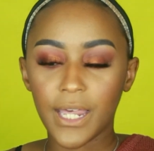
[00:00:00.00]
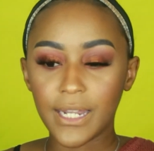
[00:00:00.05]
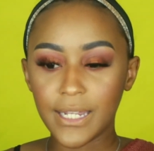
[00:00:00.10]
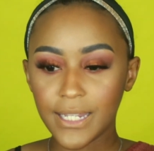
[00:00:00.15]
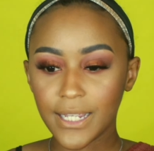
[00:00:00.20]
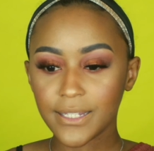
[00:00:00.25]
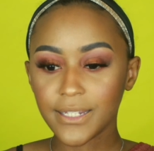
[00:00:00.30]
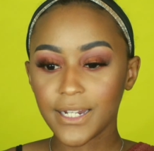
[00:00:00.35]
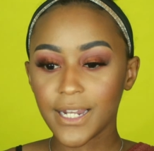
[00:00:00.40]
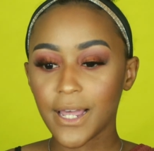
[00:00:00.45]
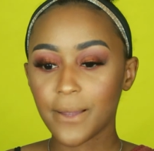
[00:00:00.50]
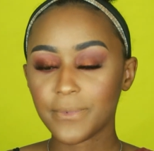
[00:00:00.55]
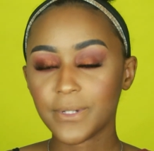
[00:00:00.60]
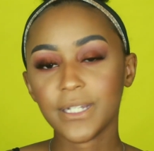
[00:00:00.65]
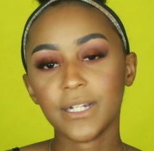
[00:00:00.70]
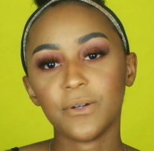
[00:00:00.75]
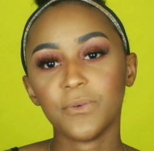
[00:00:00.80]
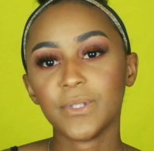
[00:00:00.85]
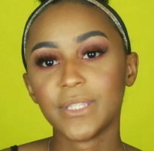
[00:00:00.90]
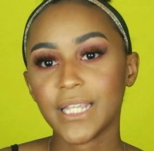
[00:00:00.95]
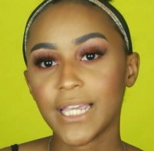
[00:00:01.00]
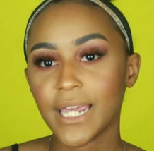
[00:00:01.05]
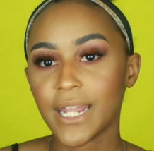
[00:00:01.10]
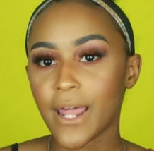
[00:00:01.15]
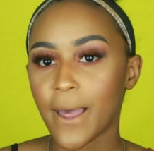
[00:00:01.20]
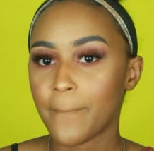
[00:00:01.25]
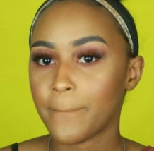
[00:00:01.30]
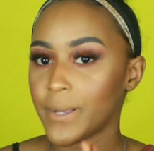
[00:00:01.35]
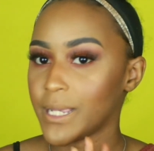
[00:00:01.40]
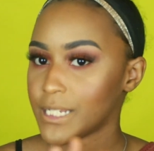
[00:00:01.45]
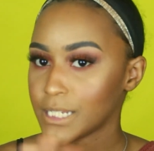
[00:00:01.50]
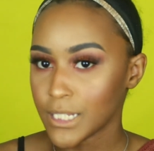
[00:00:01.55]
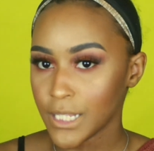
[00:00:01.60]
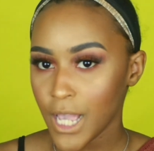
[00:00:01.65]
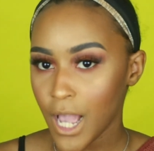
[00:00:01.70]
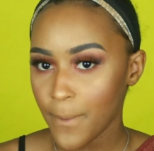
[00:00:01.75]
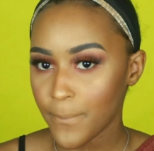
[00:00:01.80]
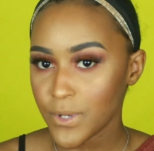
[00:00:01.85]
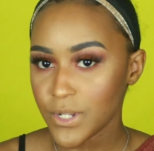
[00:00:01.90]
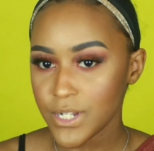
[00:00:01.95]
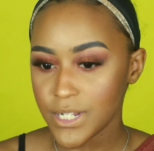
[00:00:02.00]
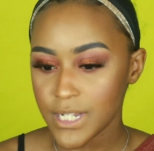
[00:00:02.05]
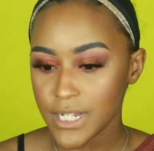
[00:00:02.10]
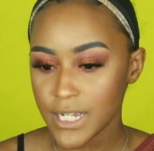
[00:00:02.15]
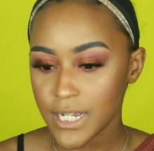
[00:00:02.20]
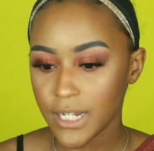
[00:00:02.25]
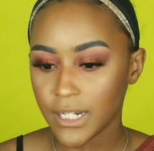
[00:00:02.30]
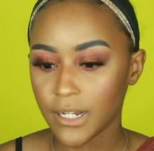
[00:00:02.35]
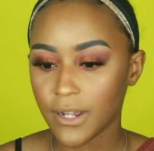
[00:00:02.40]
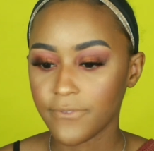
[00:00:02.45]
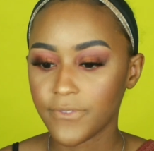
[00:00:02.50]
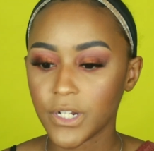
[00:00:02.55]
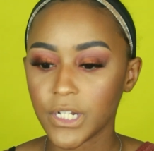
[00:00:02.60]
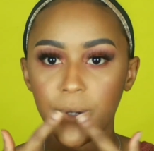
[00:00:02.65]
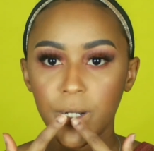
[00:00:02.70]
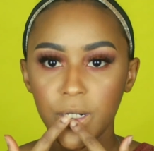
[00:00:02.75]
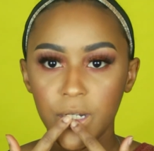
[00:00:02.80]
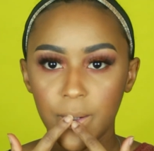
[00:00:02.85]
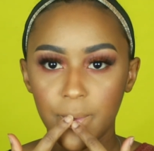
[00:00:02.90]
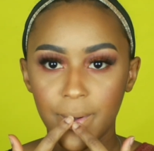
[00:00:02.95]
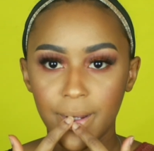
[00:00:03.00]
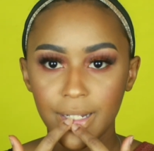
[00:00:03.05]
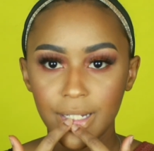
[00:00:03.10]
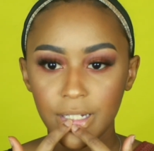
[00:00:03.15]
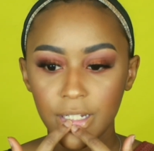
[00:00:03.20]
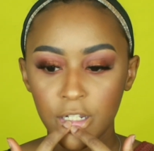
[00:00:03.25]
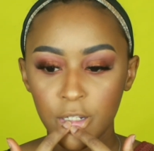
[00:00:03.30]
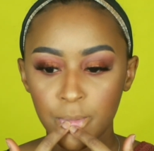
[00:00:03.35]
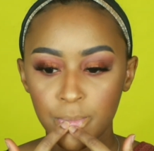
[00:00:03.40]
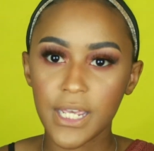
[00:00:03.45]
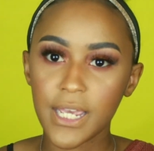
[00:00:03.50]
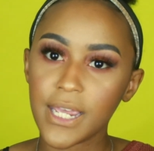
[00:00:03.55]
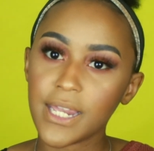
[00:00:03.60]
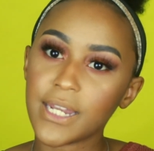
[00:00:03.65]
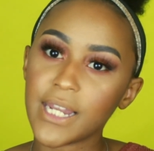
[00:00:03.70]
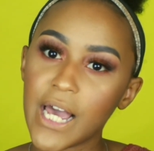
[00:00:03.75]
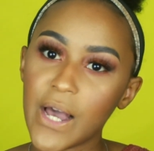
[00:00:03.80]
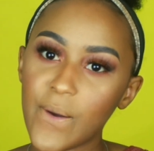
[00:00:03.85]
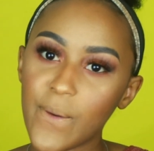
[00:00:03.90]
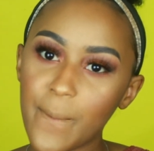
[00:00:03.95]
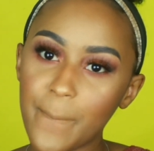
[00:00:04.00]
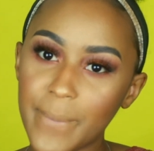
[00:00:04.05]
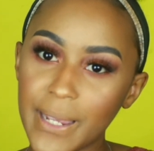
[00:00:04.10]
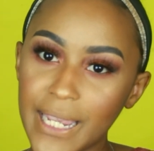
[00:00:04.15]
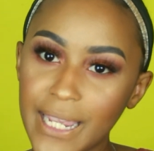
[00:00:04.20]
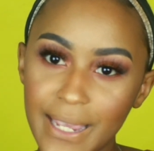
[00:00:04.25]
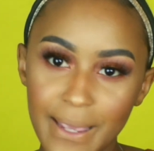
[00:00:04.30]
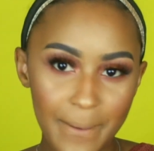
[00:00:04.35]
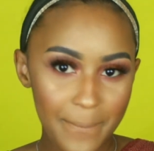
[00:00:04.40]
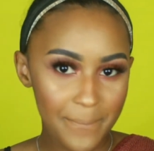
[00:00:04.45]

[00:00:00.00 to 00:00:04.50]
Now that I'm done with that, I'm basically almost done. I'm gonna put on my lip and I'll be